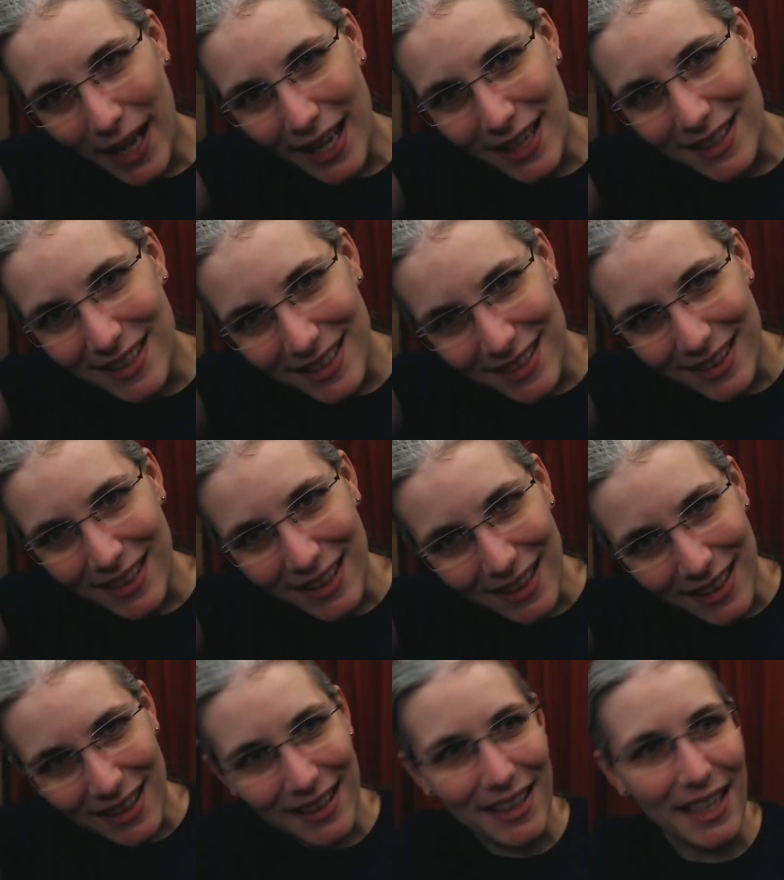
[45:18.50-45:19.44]
but
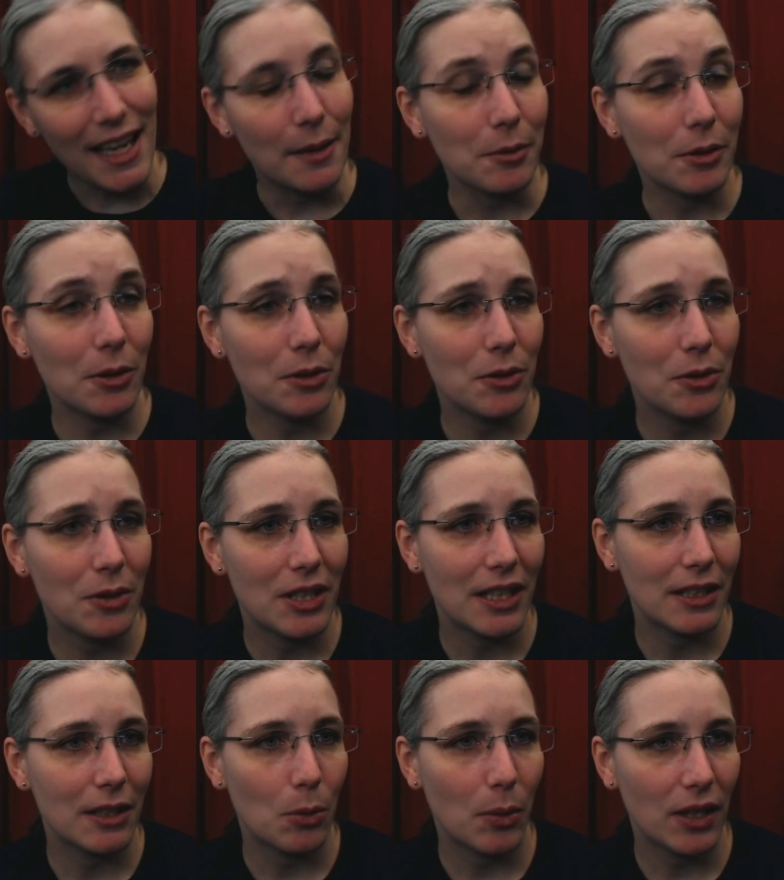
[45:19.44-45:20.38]
uh, yeah, I'm going to
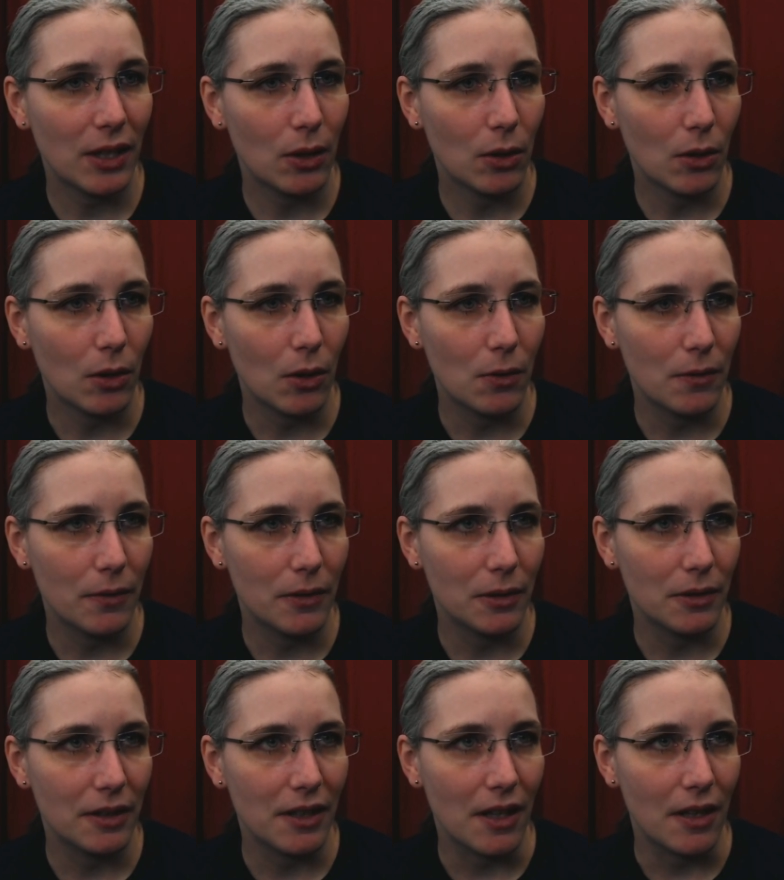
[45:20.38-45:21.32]
take a quick look
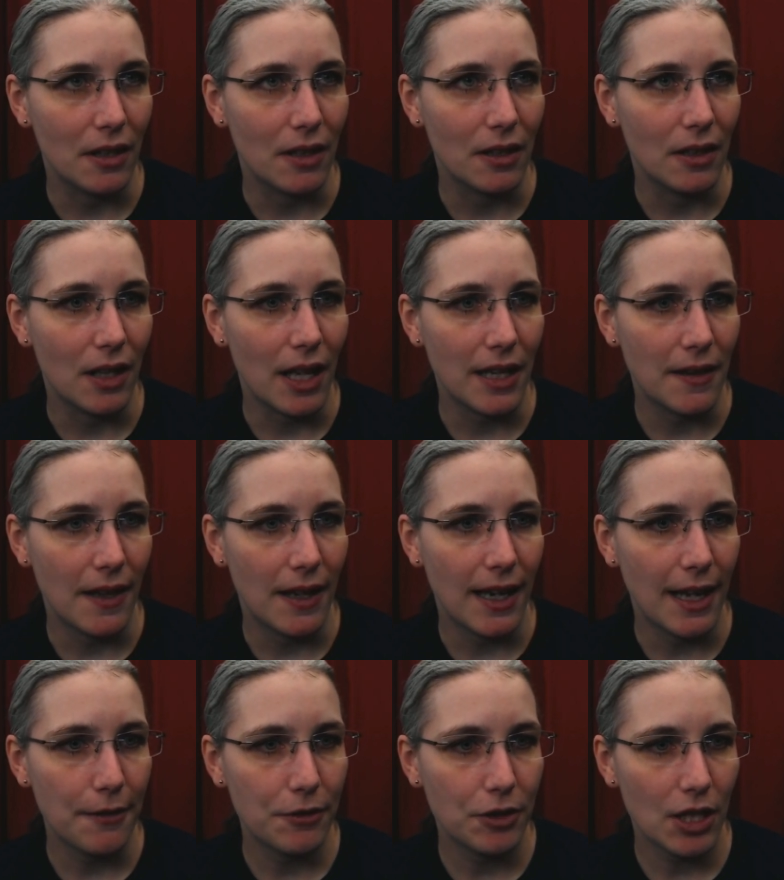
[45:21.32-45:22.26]
over the at the
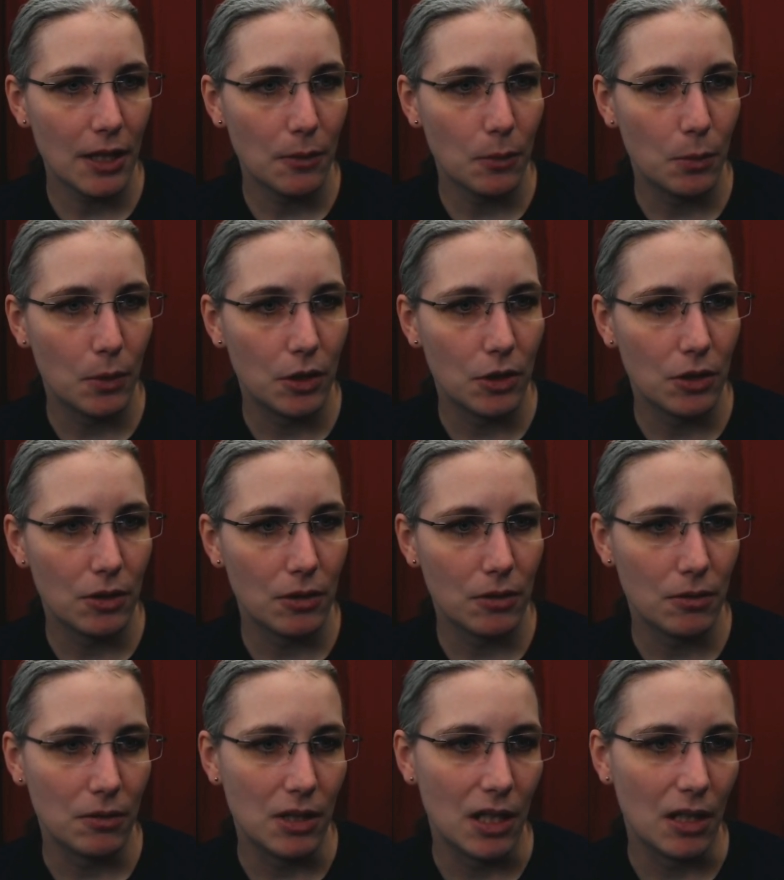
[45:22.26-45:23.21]
live chat,
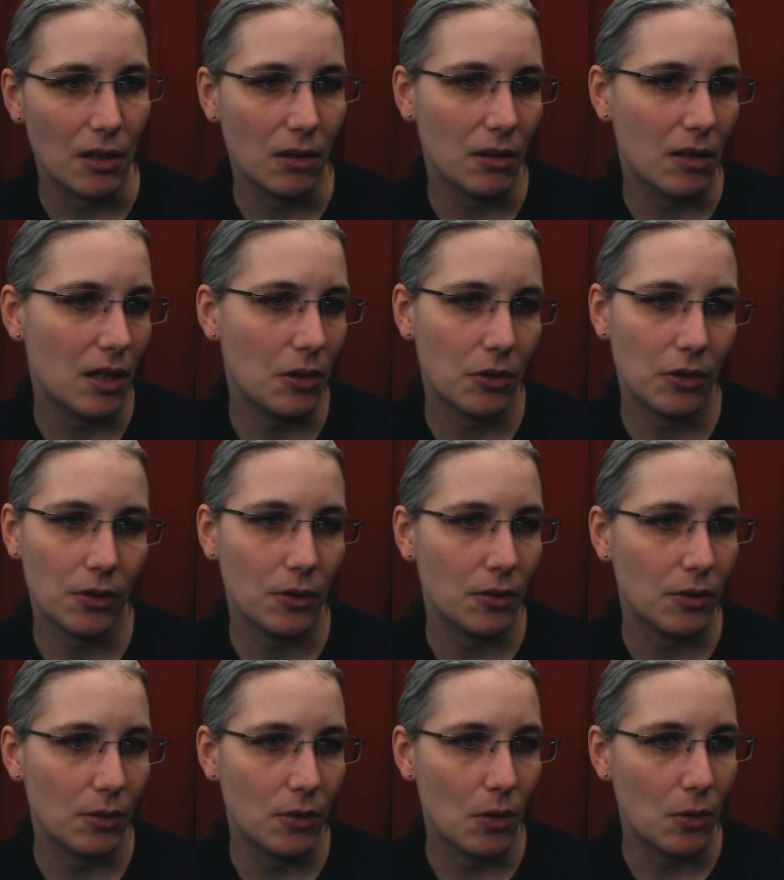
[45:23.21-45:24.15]
which yeah, there is
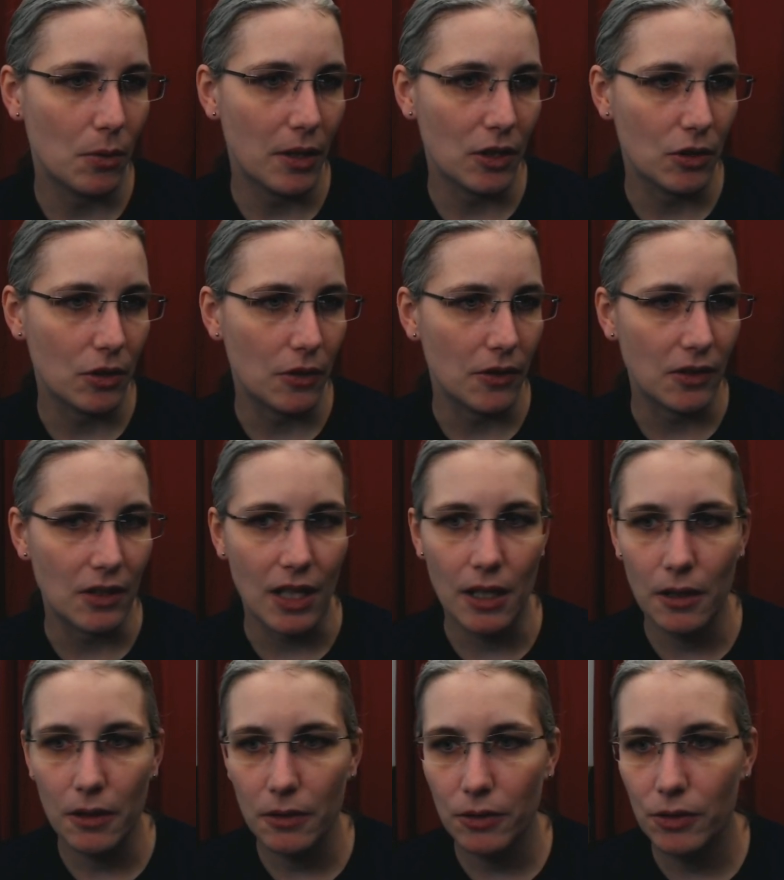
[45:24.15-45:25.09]
also no questions
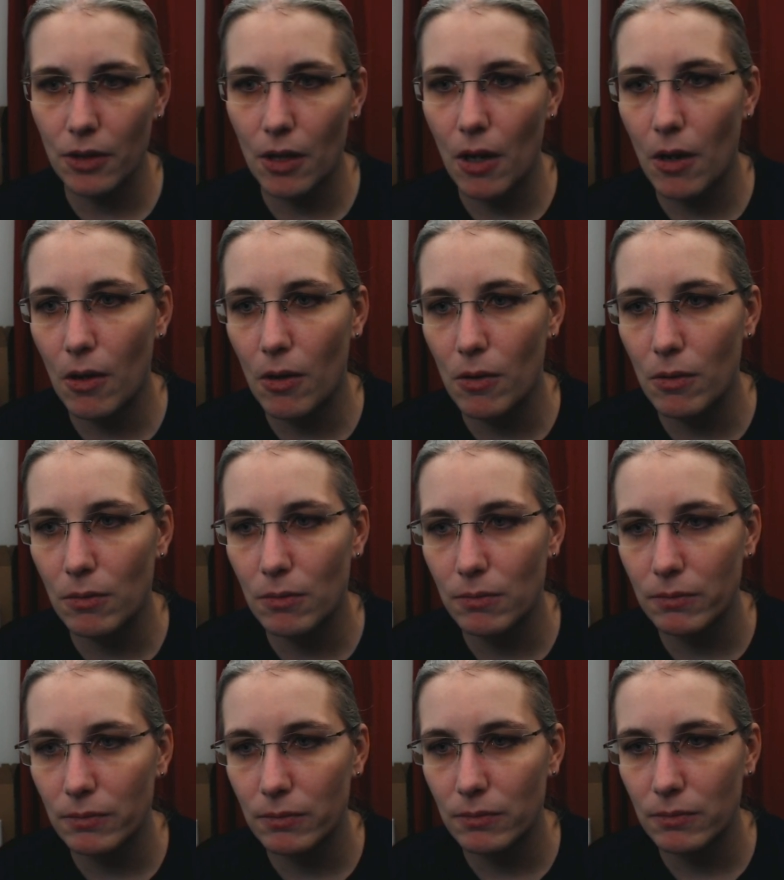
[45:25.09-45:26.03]
there. So
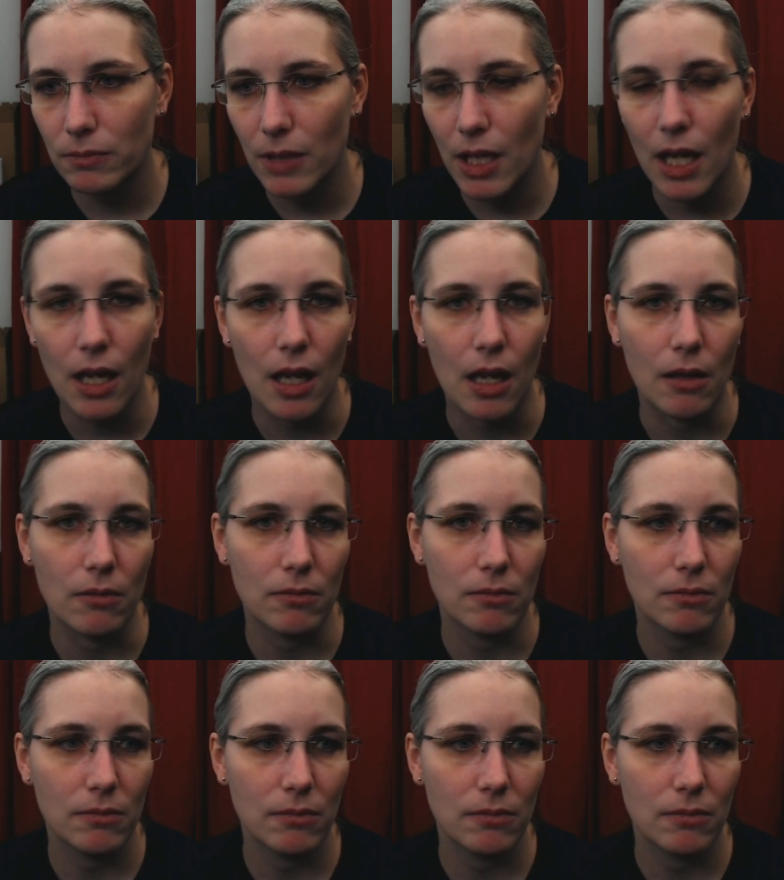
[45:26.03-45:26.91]
yeah.